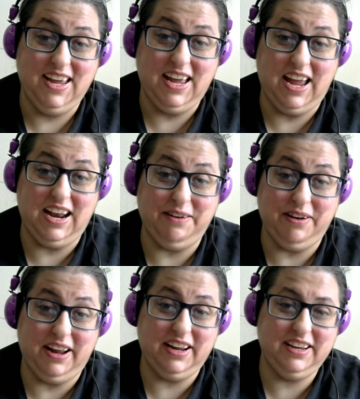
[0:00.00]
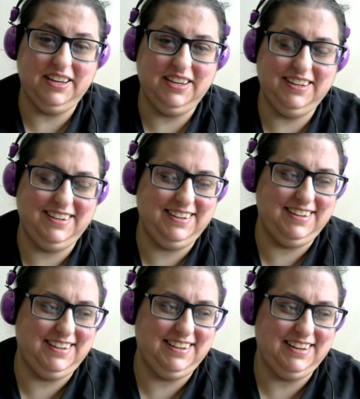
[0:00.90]
Anyway,
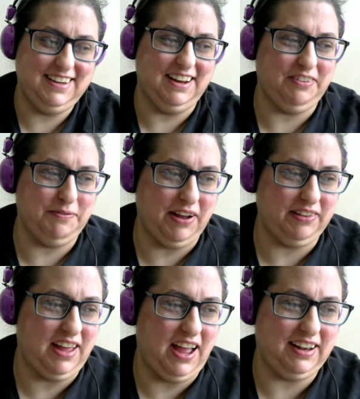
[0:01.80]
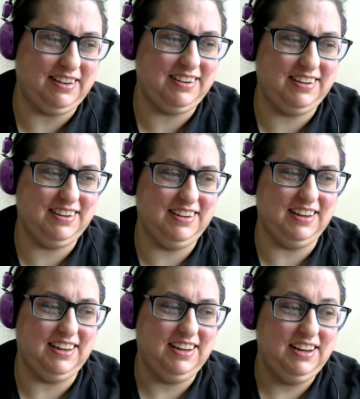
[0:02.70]
enough about that.
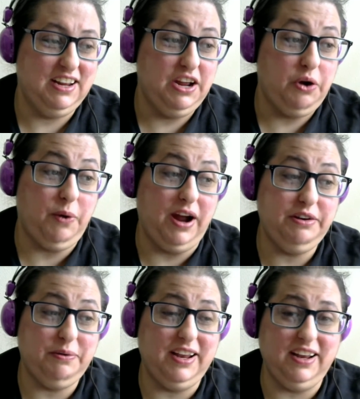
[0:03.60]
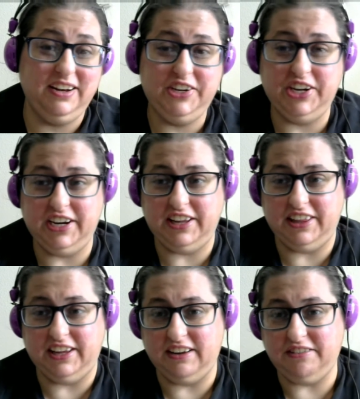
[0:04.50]
Why dwell on shitty
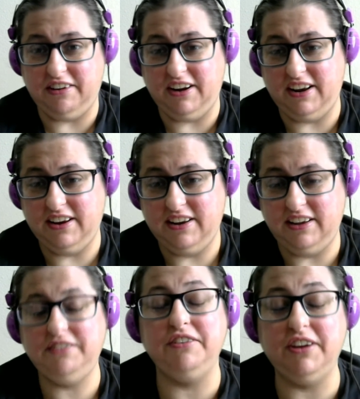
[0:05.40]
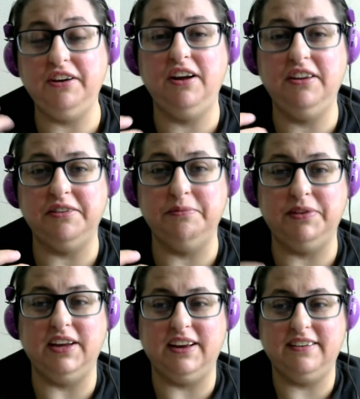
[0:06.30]
things, right? Let's look at awesome
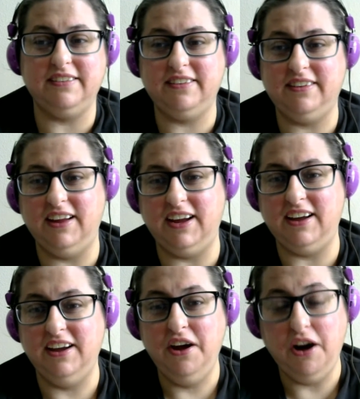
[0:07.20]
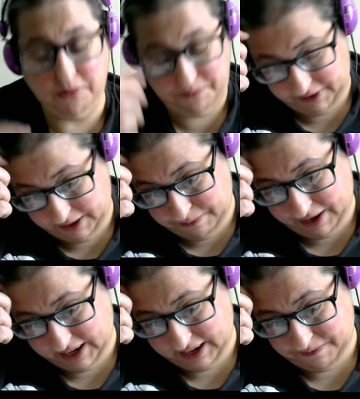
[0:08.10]
things. Like, hopefully, my
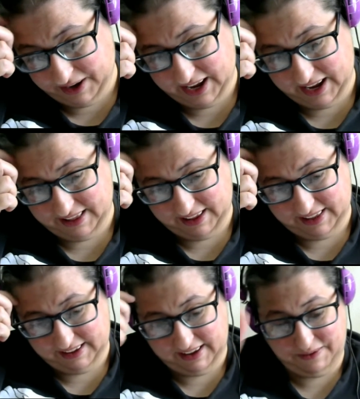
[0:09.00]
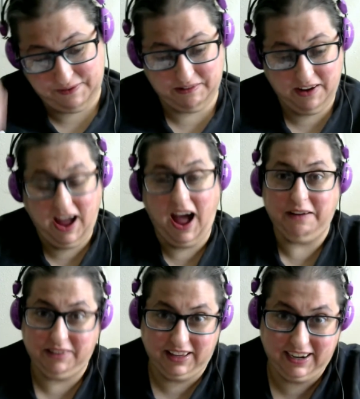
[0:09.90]
getting my hands on this demo. I
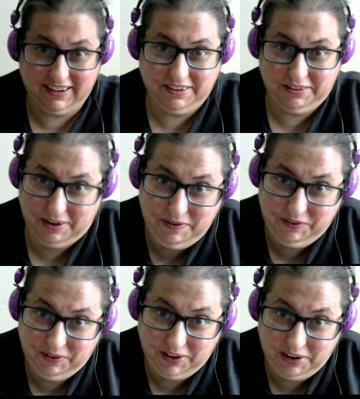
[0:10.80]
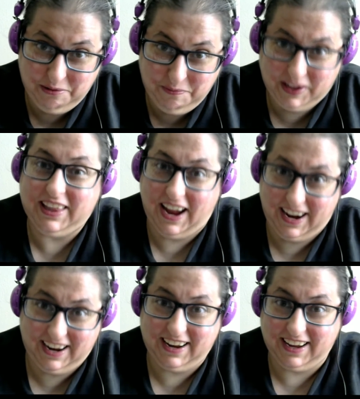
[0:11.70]
would like to stream it for you, but that
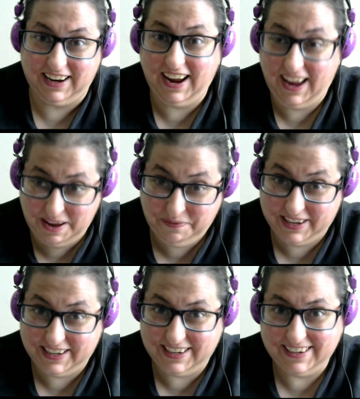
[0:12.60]
ain't gonna happen.